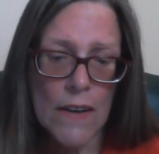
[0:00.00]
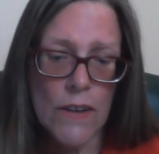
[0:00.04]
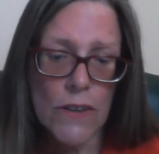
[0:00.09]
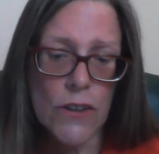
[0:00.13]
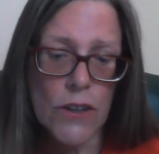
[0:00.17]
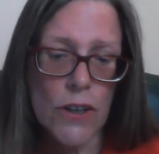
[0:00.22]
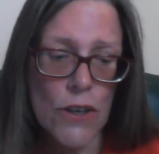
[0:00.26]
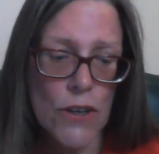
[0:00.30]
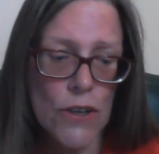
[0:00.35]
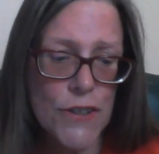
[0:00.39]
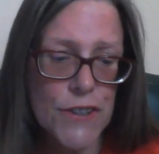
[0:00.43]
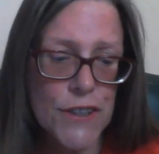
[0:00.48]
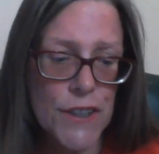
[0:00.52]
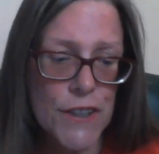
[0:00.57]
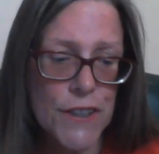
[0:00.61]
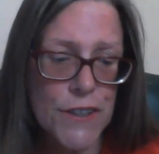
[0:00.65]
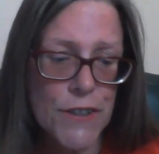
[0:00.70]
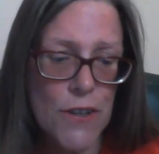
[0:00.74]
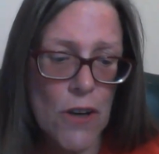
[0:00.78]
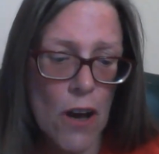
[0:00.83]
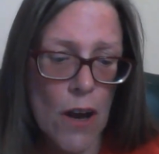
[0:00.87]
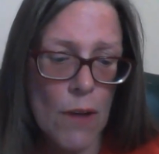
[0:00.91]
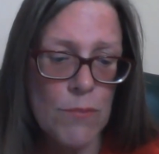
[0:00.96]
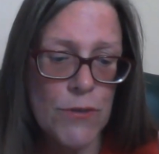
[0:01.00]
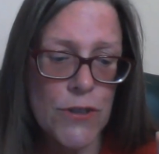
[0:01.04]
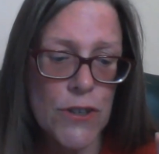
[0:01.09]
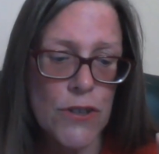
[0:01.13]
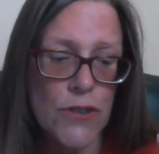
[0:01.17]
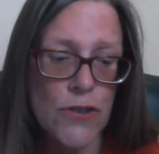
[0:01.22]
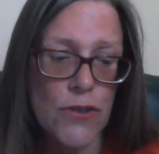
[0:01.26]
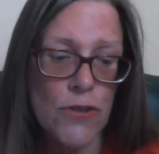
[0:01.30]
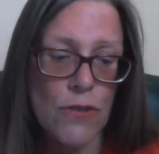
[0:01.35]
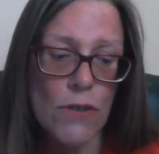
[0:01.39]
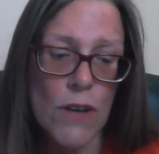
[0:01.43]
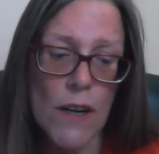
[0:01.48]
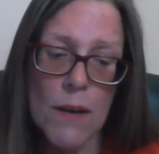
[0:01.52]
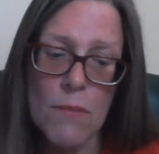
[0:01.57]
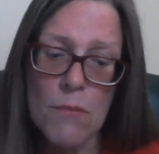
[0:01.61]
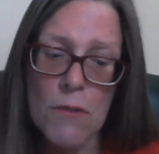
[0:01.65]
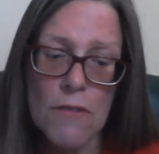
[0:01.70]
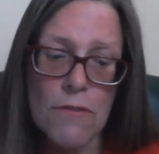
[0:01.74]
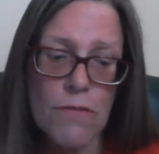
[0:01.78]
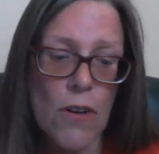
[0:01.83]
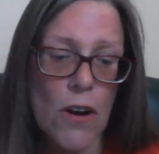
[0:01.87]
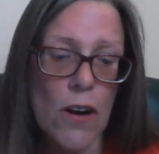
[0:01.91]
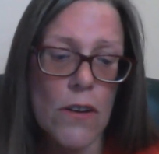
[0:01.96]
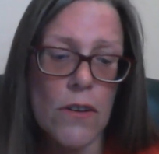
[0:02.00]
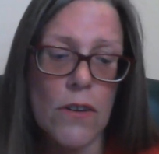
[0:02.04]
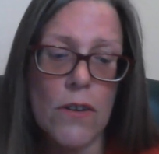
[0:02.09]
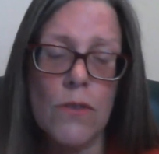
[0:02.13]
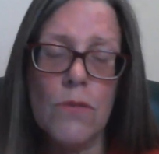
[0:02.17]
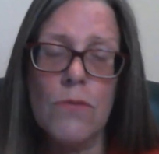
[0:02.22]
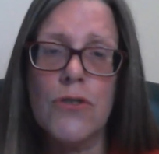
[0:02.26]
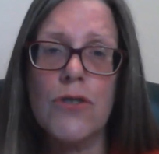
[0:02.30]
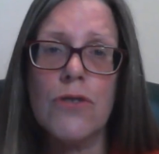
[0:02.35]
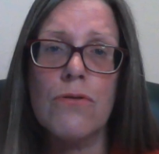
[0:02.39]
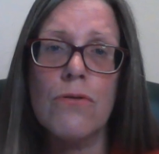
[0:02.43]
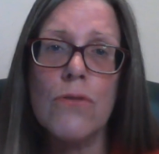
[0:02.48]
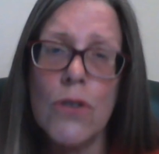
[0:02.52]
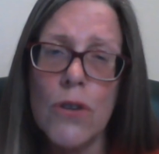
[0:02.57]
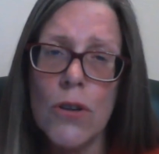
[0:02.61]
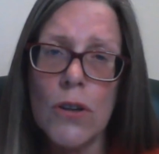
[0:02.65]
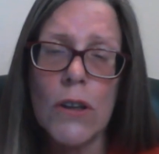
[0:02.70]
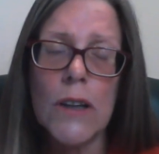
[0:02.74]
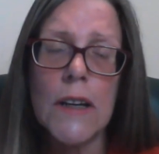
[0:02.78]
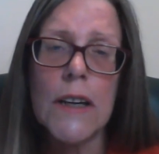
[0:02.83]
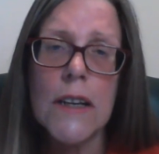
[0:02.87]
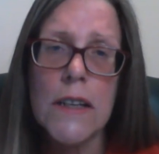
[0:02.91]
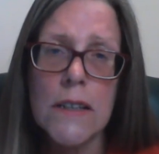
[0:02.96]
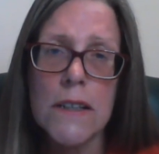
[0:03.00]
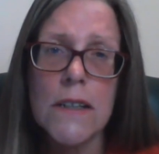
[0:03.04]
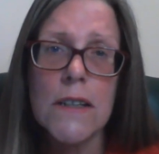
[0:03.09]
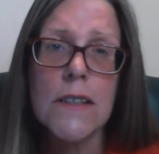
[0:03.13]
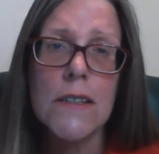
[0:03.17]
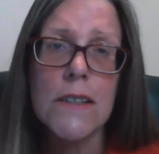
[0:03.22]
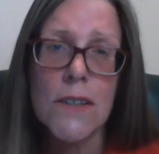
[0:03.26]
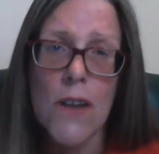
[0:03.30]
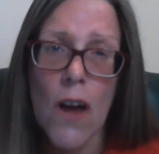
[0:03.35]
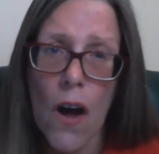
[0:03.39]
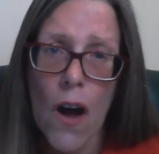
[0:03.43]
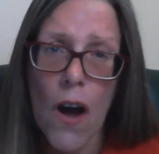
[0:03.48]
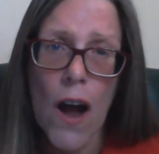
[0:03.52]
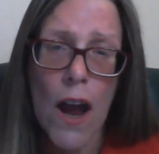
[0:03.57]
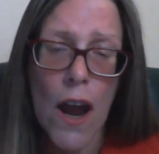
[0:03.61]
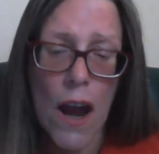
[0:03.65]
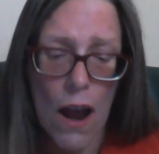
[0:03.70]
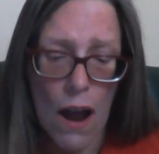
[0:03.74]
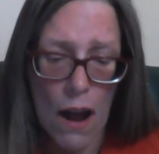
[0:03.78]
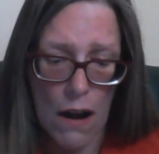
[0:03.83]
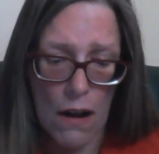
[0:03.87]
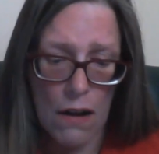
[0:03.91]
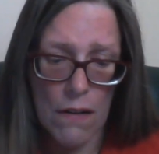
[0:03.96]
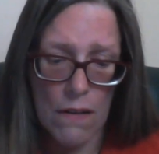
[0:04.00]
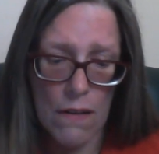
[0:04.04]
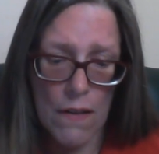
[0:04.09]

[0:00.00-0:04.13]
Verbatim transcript: Use this time to dream of what you truly desire